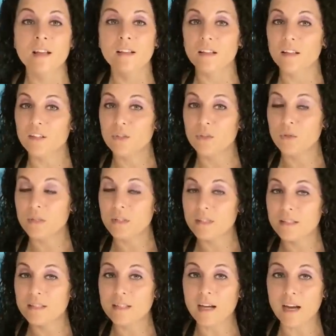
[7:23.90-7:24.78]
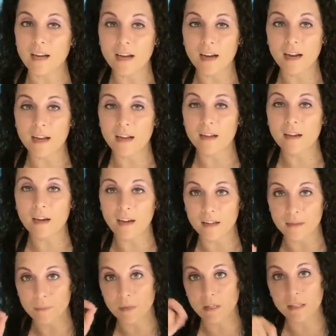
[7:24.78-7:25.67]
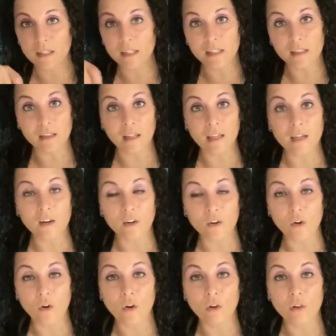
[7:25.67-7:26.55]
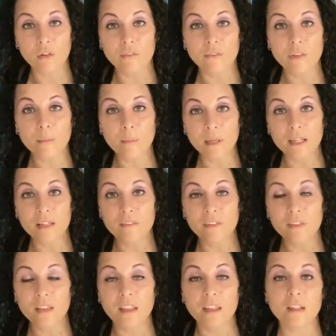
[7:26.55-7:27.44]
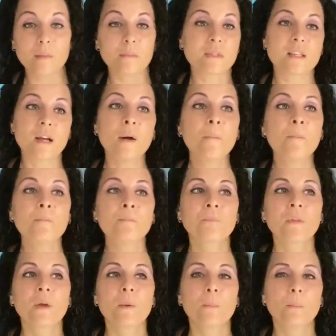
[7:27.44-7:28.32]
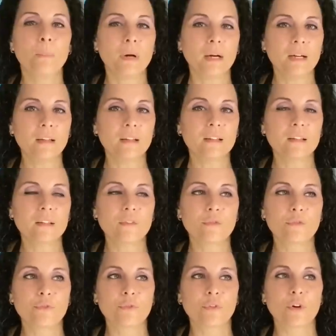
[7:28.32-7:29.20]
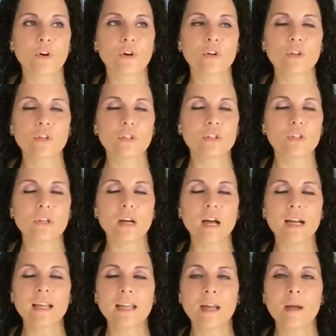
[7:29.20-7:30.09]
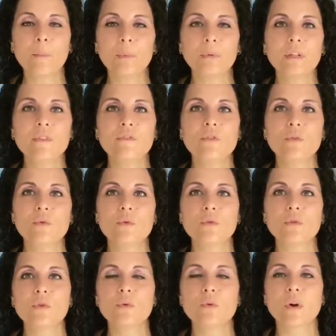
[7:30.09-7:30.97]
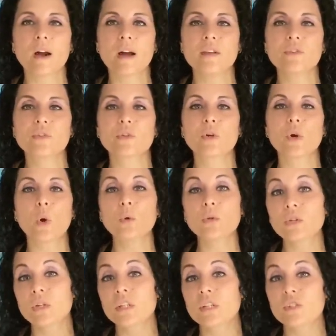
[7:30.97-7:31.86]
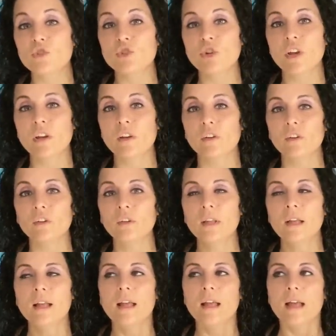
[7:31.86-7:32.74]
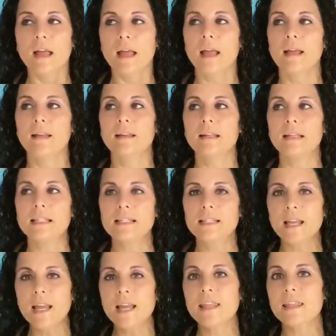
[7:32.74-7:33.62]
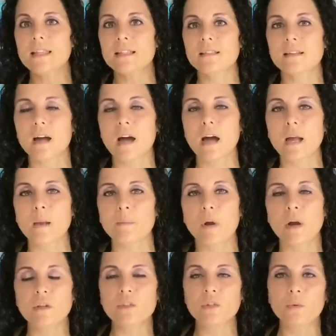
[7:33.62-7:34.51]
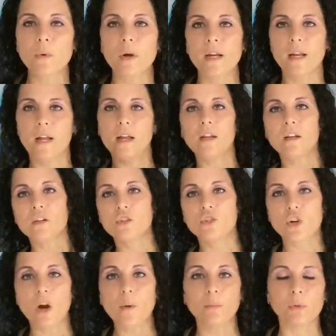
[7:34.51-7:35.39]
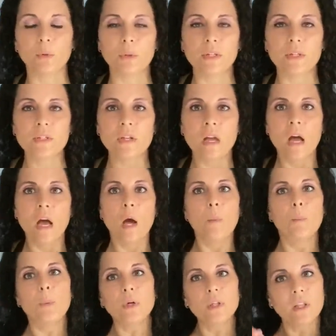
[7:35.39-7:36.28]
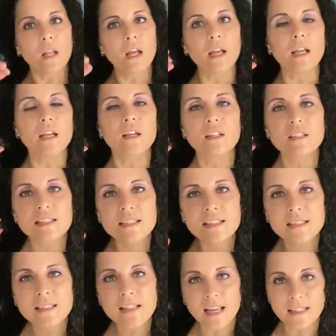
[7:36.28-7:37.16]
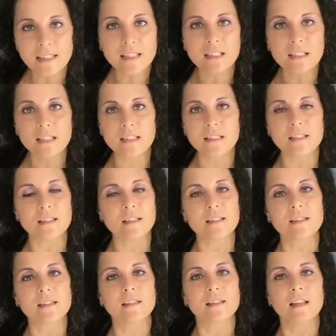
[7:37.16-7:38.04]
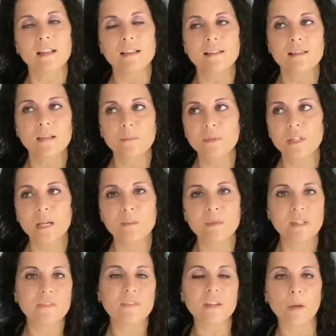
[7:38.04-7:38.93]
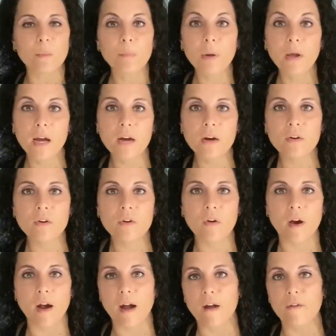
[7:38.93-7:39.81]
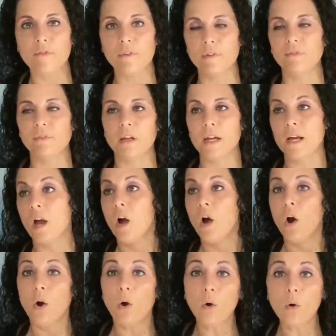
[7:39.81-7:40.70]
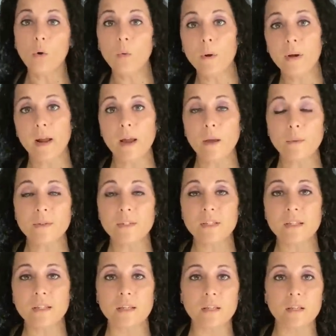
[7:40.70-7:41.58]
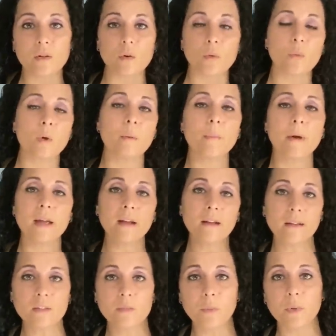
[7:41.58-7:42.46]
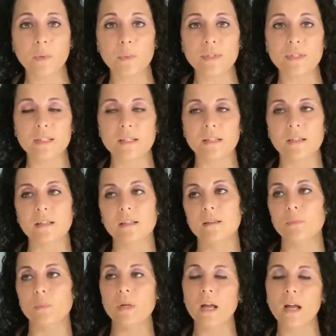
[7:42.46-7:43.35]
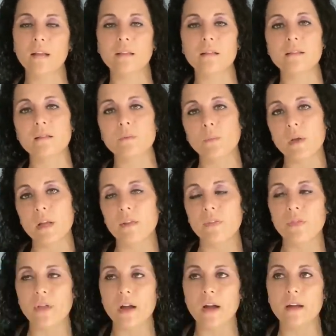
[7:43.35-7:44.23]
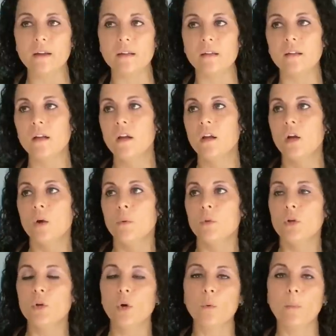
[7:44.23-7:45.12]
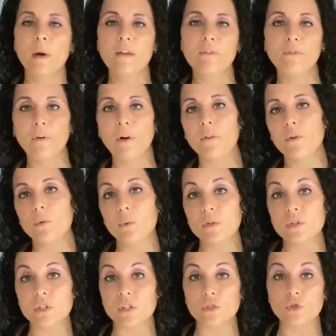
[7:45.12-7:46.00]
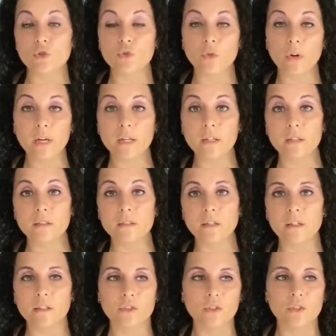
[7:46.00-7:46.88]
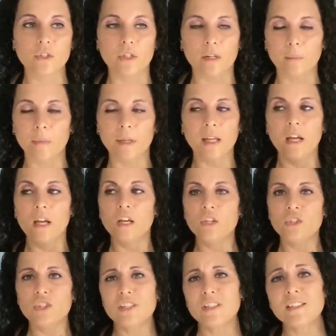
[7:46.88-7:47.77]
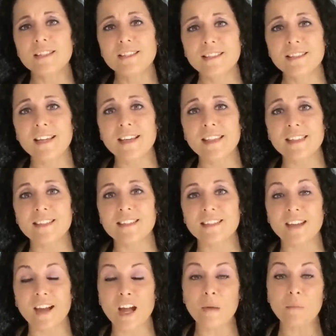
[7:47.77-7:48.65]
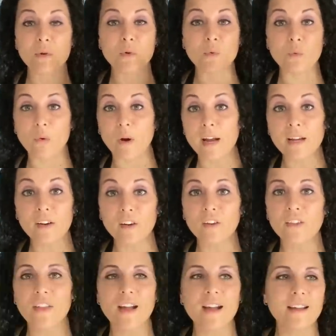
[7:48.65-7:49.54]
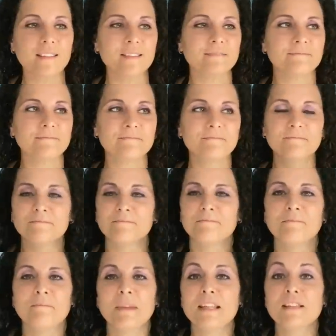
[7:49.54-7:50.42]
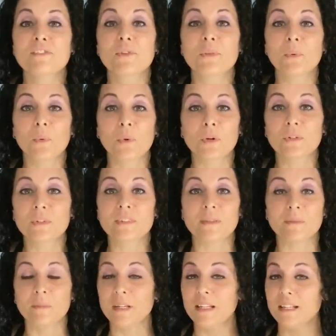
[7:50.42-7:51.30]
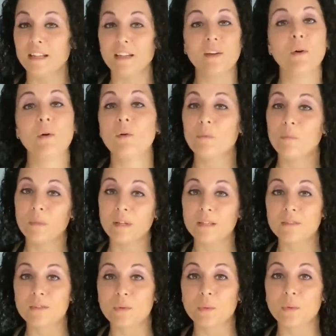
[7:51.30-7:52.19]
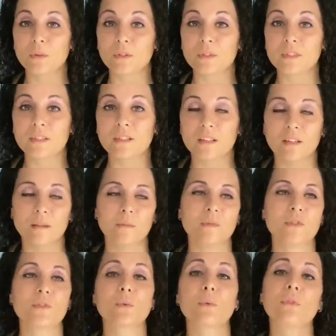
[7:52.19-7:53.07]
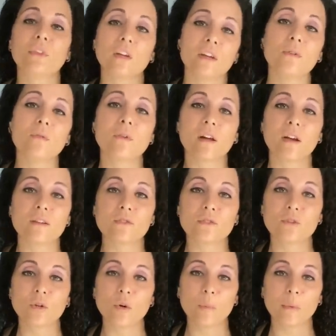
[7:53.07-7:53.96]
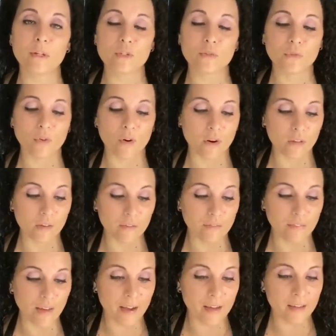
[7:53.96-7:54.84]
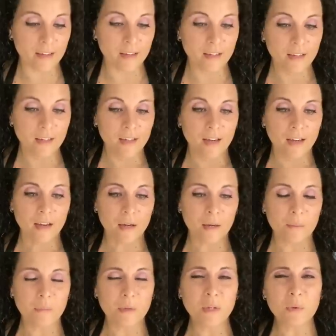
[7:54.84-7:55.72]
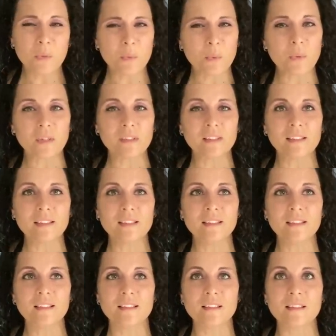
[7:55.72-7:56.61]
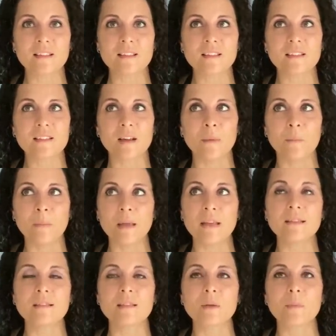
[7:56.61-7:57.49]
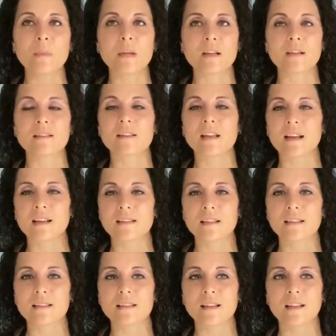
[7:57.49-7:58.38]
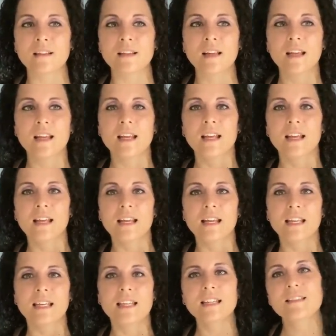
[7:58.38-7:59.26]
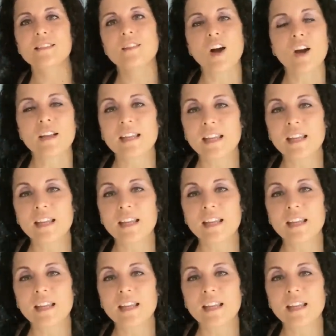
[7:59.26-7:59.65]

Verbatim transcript: Like, you can see I click like on all of them. I give it the thumbs up. But I can't believe you guys go to his channel and take the time not to write, hey, good job, Lucas. But like sentences and like sometimes even a paragraph of like, oh, when I was a kid or when my husband was a kid, we had this and we had that. And, you know, my father was a train conductor. And I'm like, just to take the time and write all that means the world to me. And I know it means the world to him. So thank you guys so much for all of that. It really is amazing because, as I said, he's not